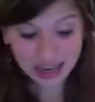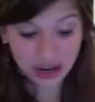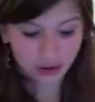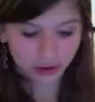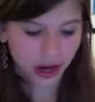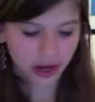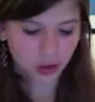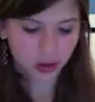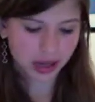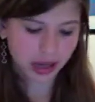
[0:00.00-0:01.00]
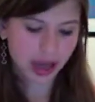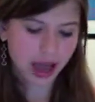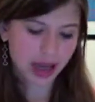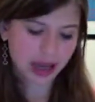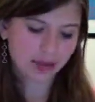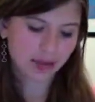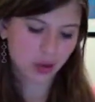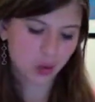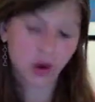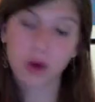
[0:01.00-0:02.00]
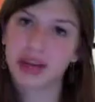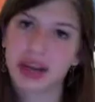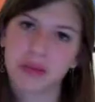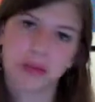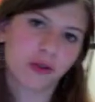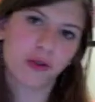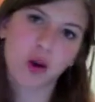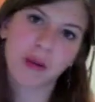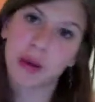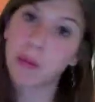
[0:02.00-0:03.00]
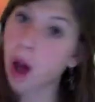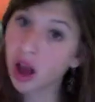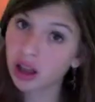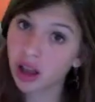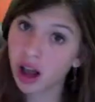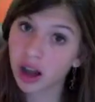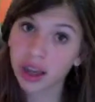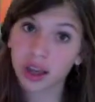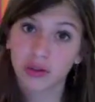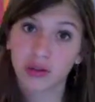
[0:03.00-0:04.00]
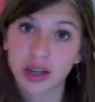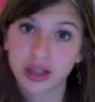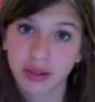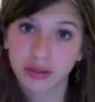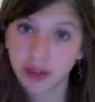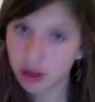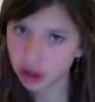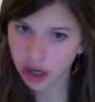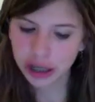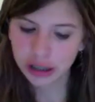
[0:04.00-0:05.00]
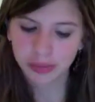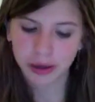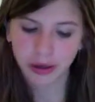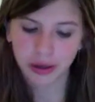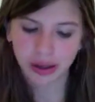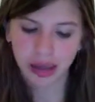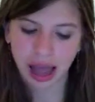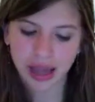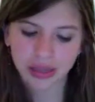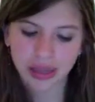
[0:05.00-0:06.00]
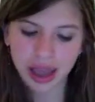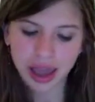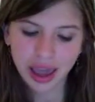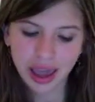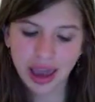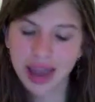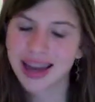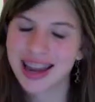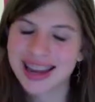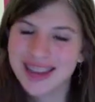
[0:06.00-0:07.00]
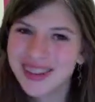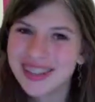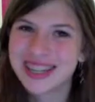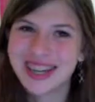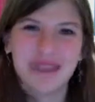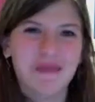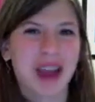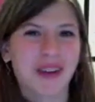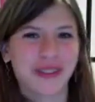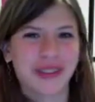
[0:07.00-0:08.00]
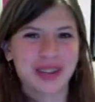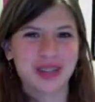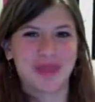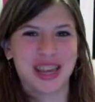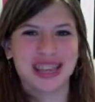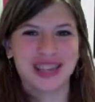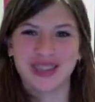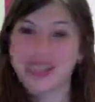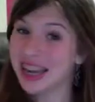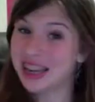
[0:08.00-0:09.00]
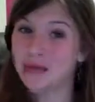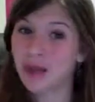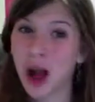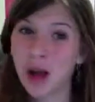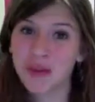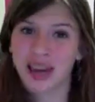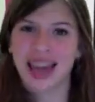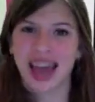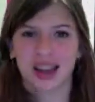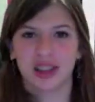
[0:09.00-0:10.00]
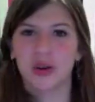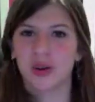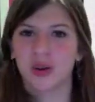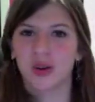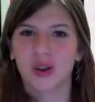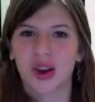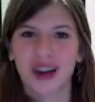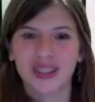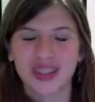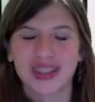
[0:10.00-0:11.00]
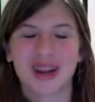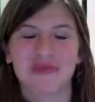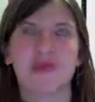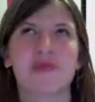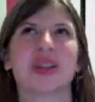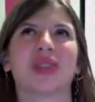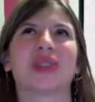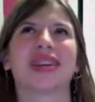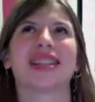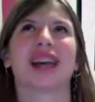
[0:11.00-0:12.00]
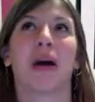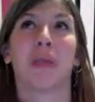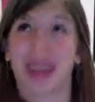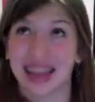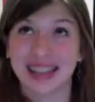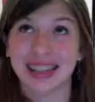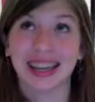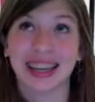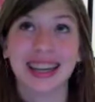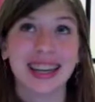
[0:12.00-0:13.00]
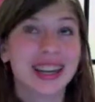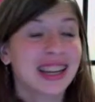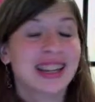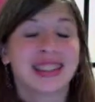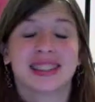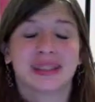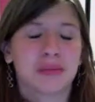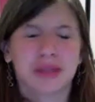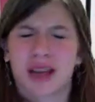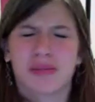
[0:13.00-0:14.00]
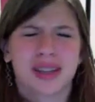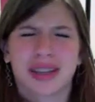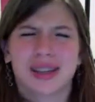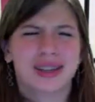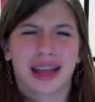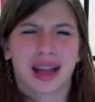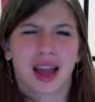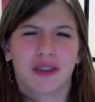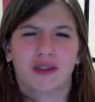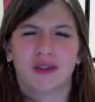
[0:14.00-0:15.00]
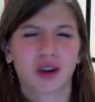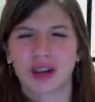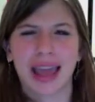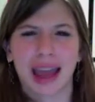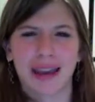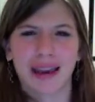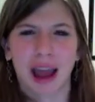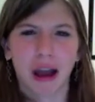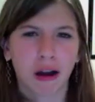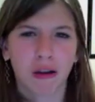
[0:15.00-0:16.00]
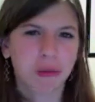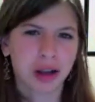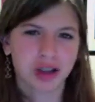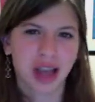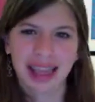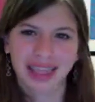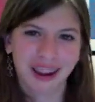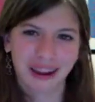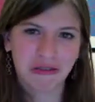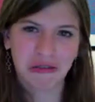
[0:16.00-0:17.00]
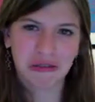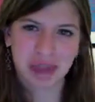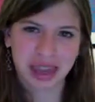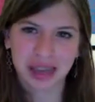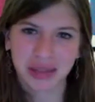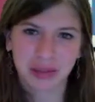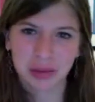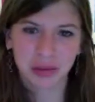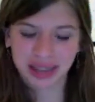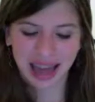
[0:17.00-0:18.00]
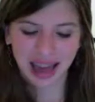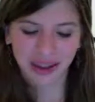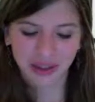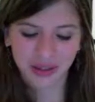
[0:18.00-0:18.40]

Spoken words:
In fact, I even wrote and performed a monologue in front of the Shakespeare class, and I even did my first piece of stand-up comedy at a local coffee shop, which was amazing. Sometimes it's like I forget how much I love making people laugh.